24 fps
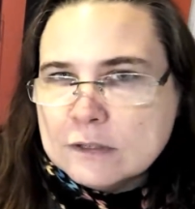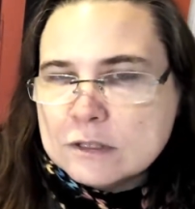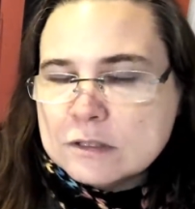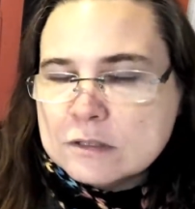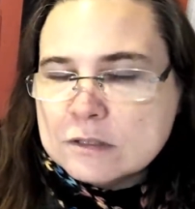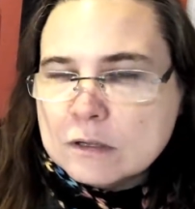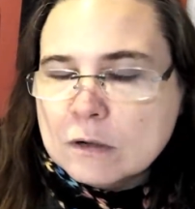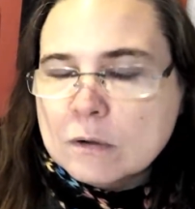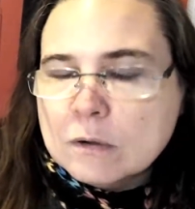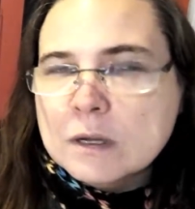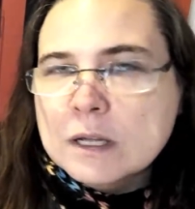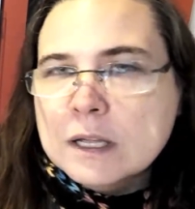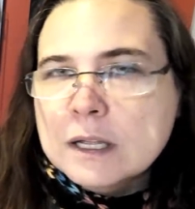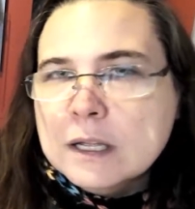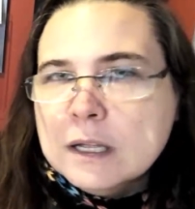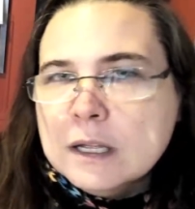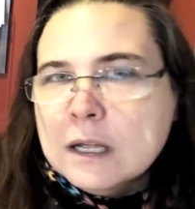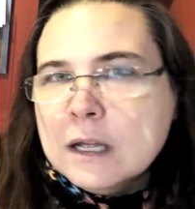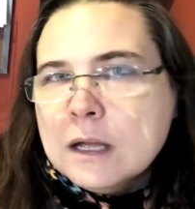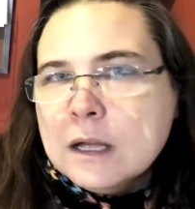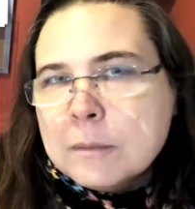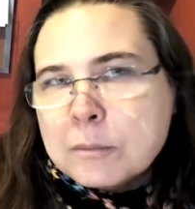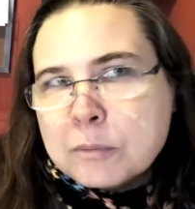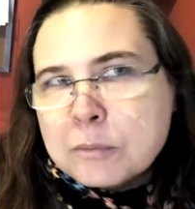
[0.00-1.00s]
So
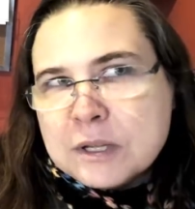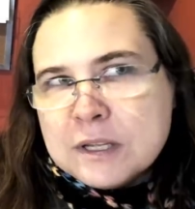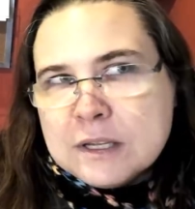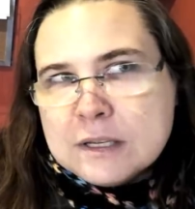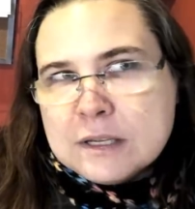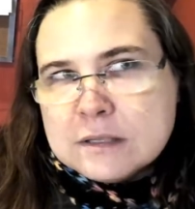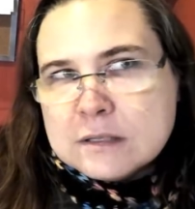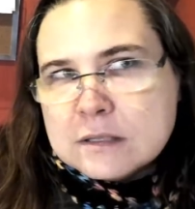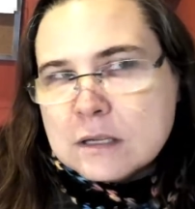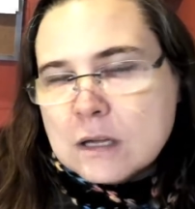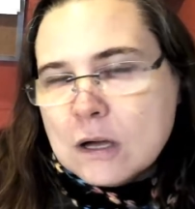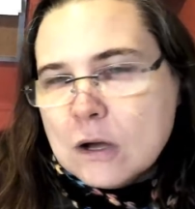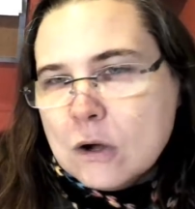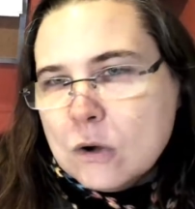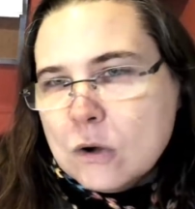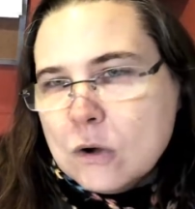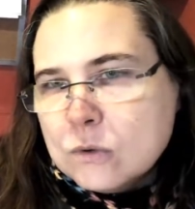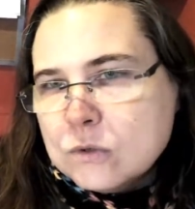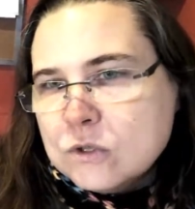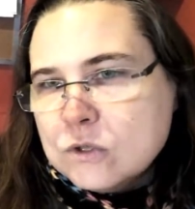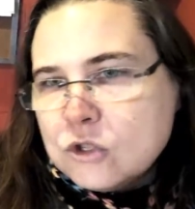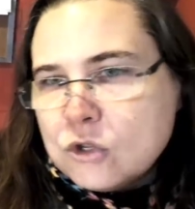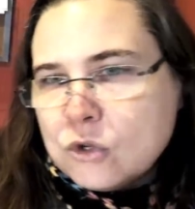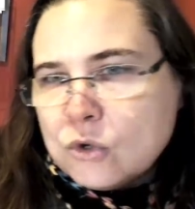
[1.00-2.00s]
please go
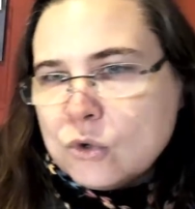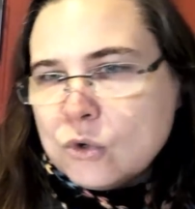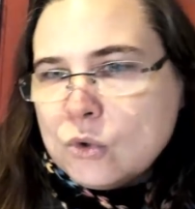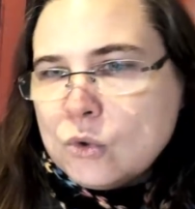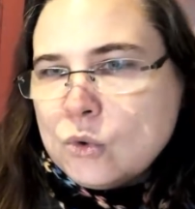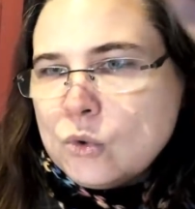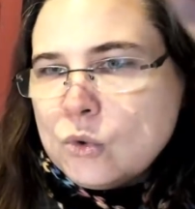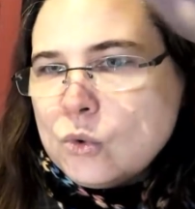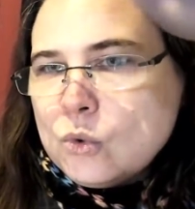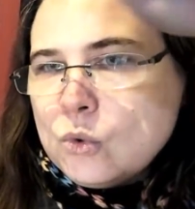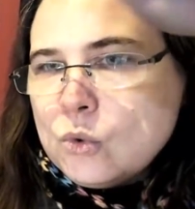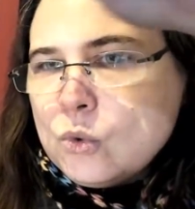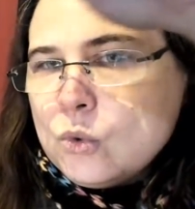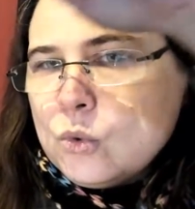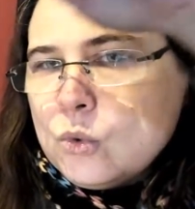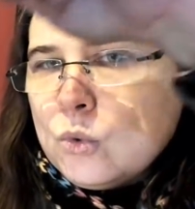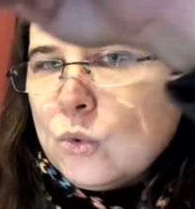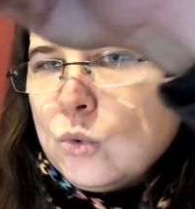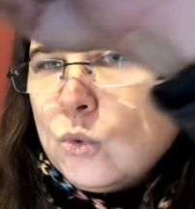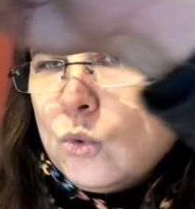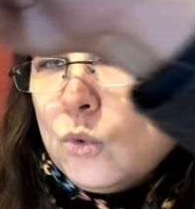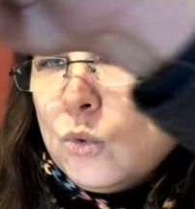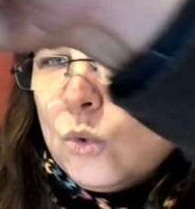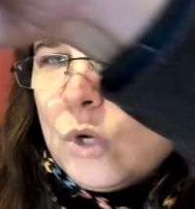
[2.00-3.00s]

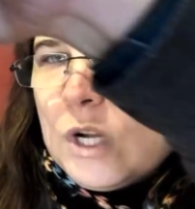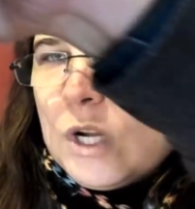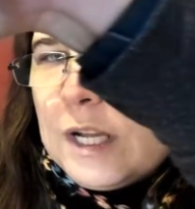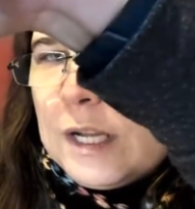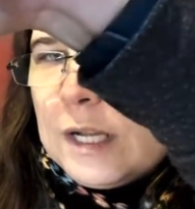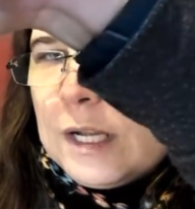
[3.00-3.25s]
to